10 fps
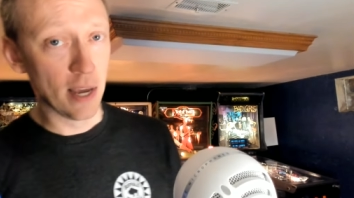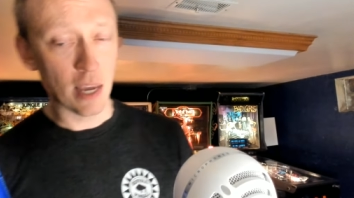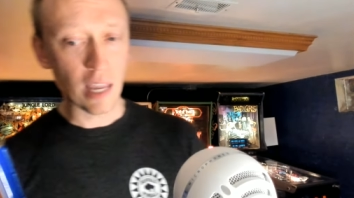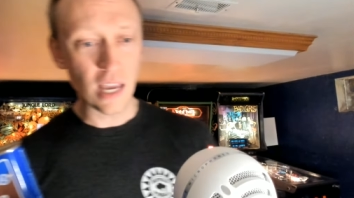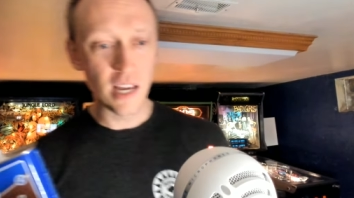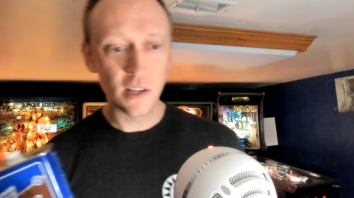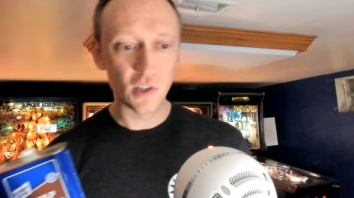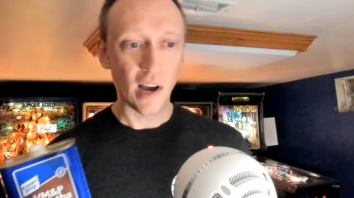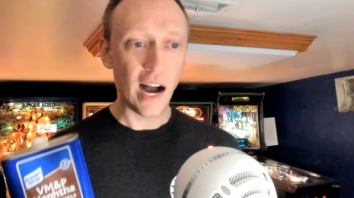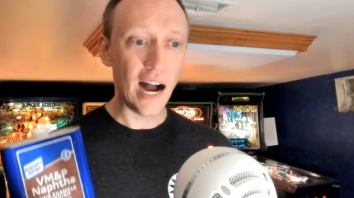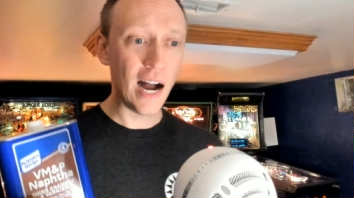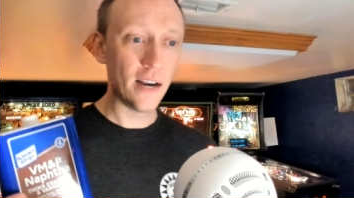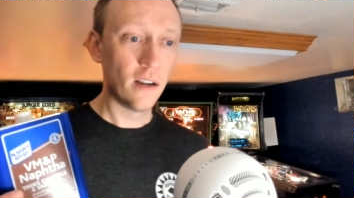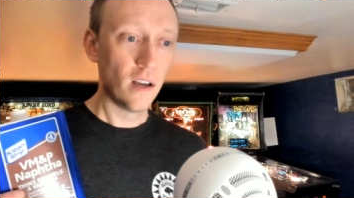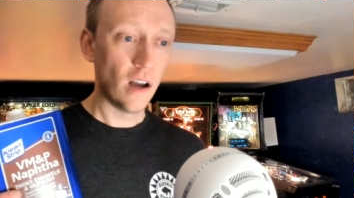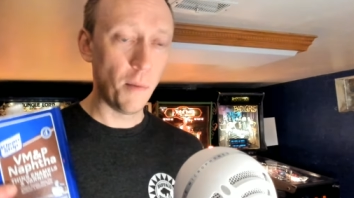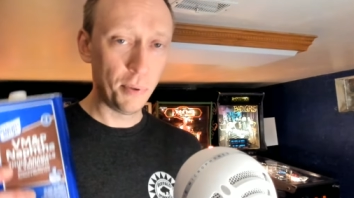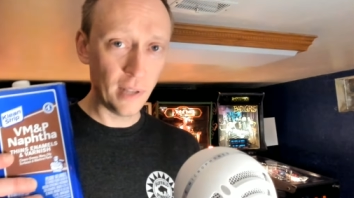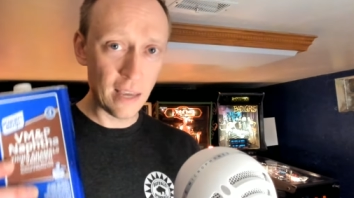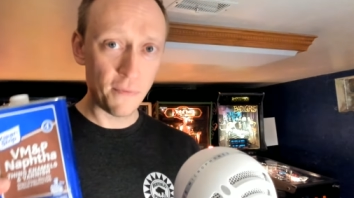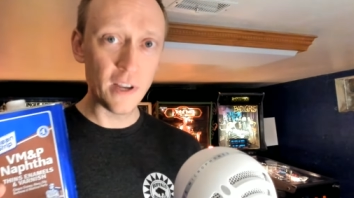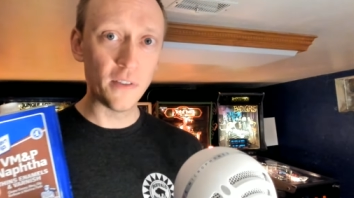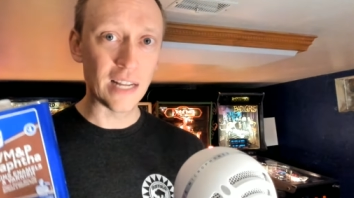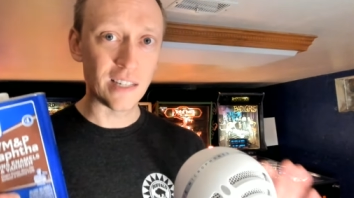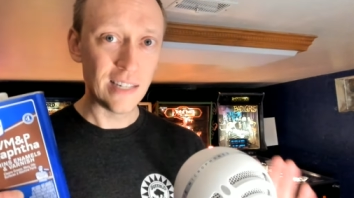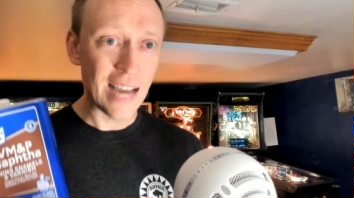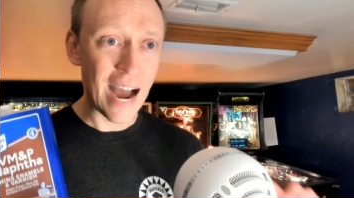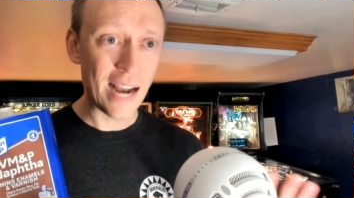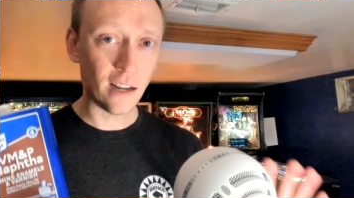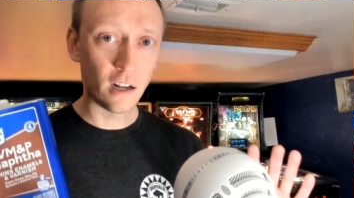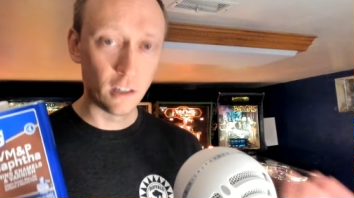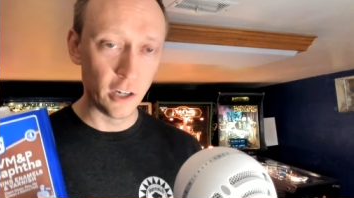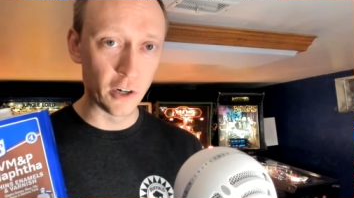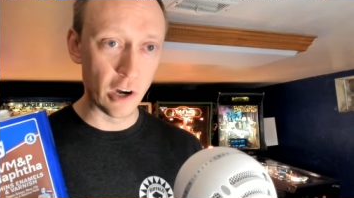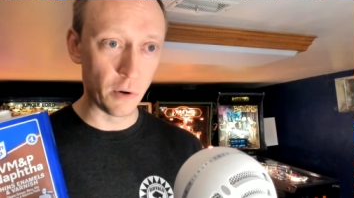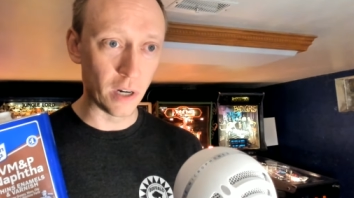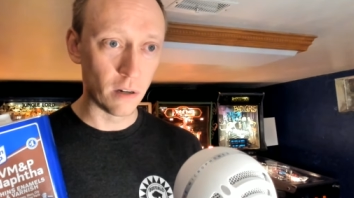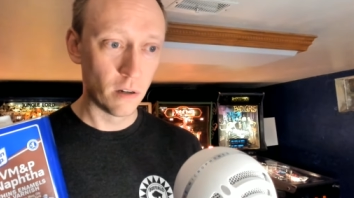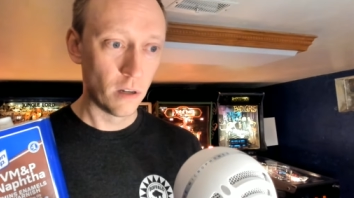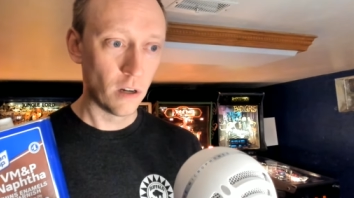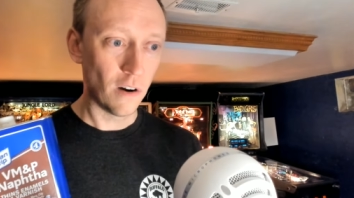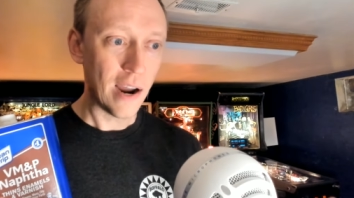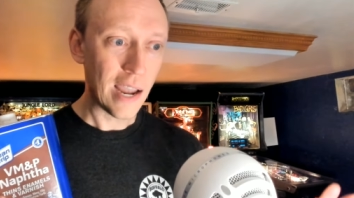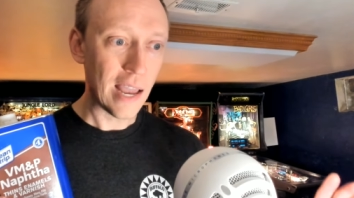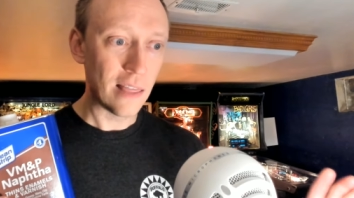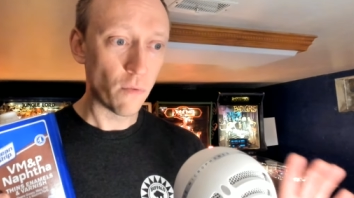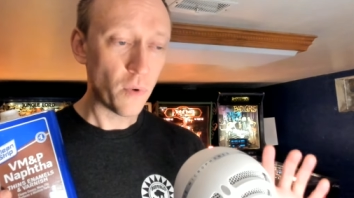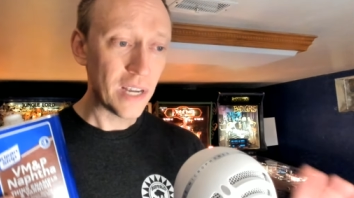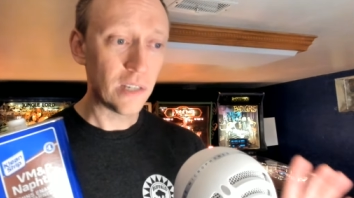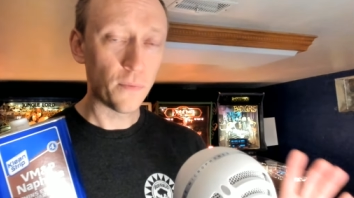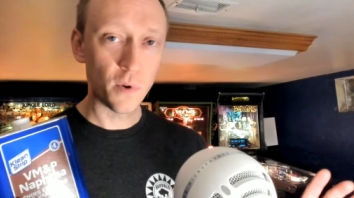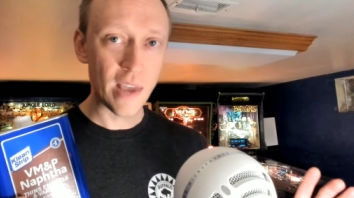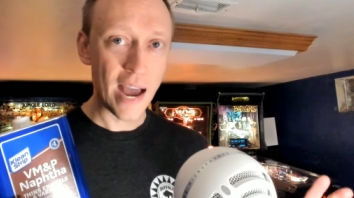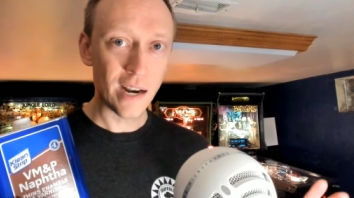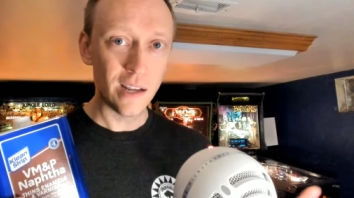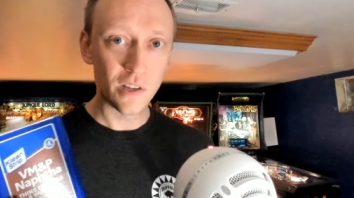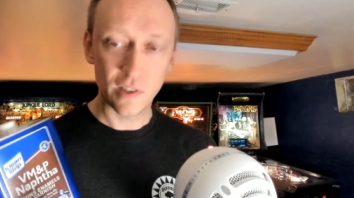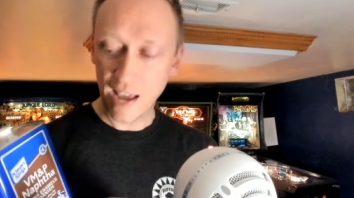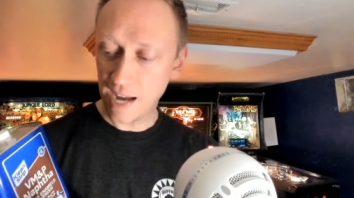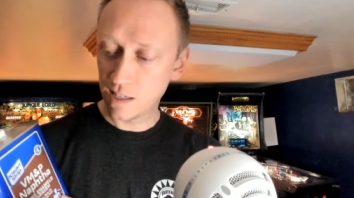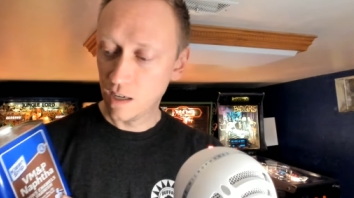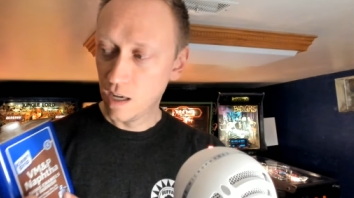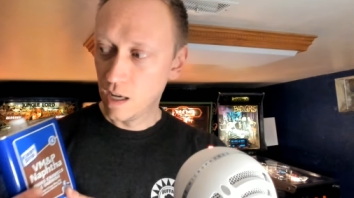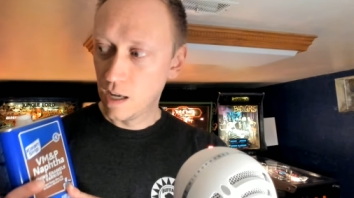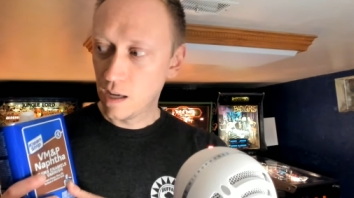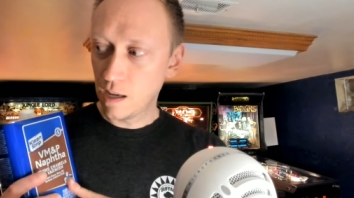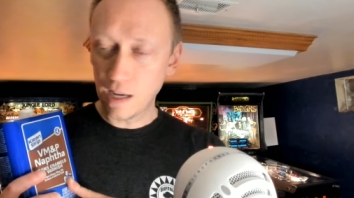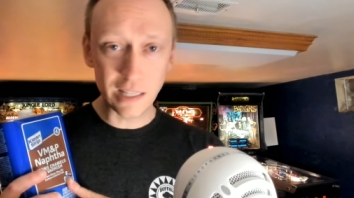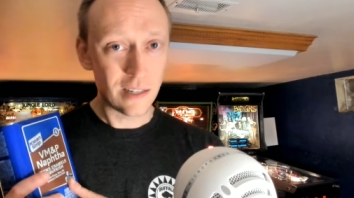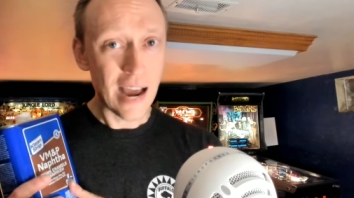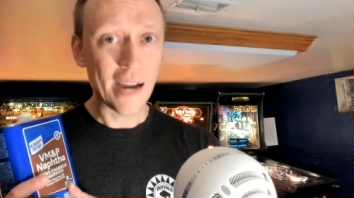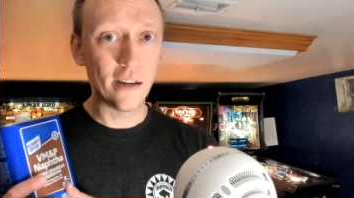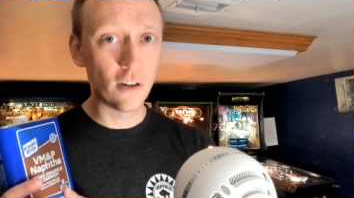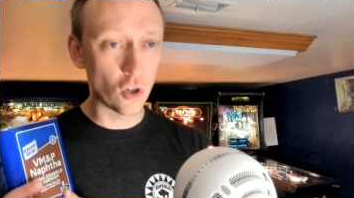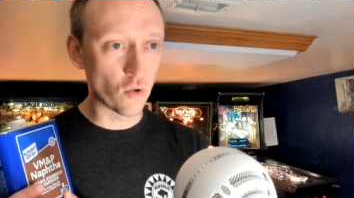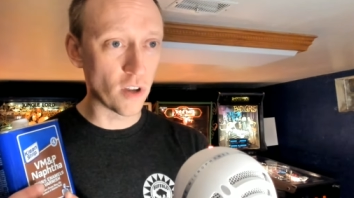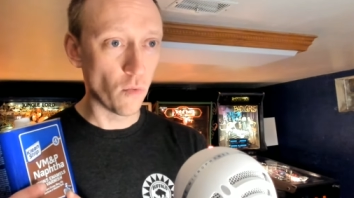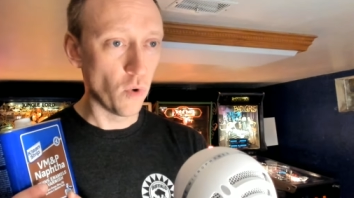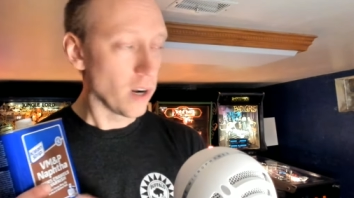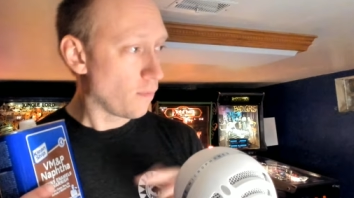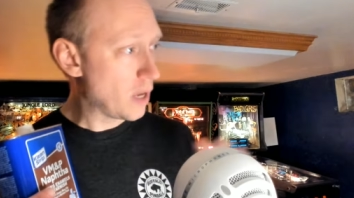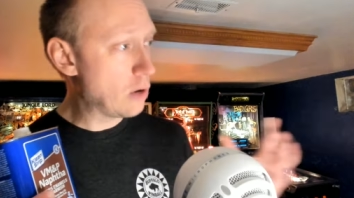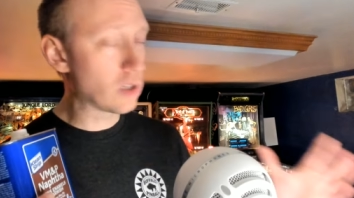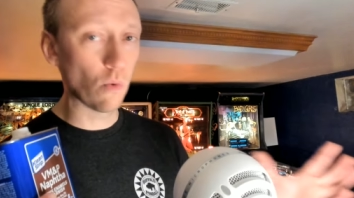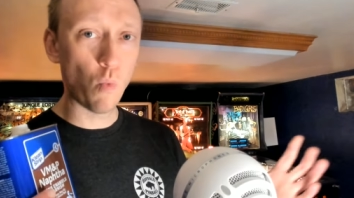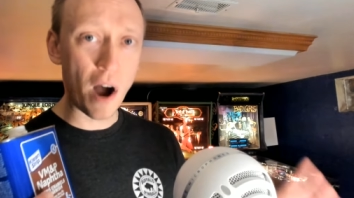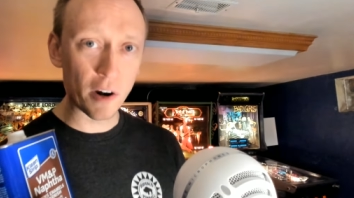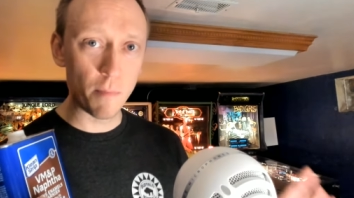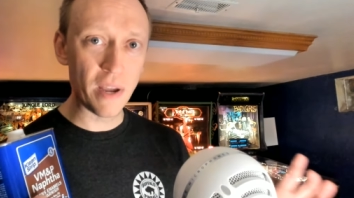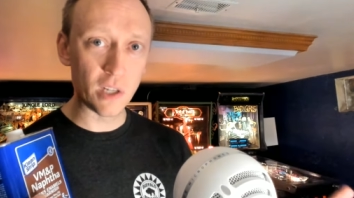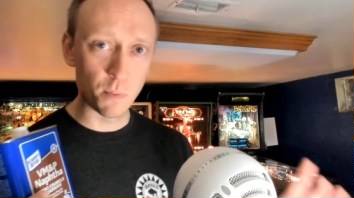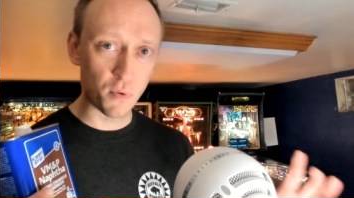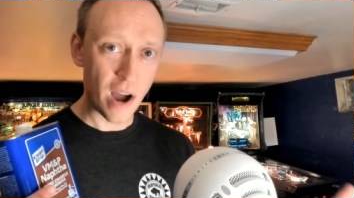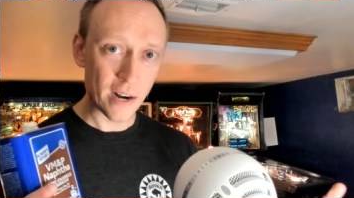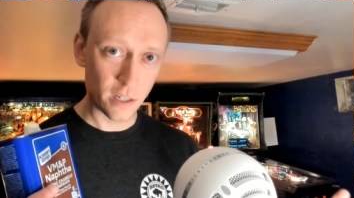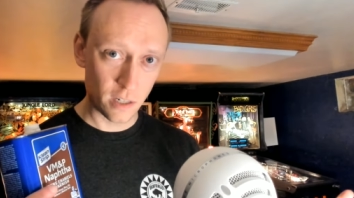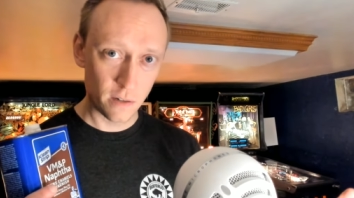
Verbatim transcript: is on a playfield that's not clear-coated. All right, and the reason for that is that it's not going to destroy the wood. If you use a water-based product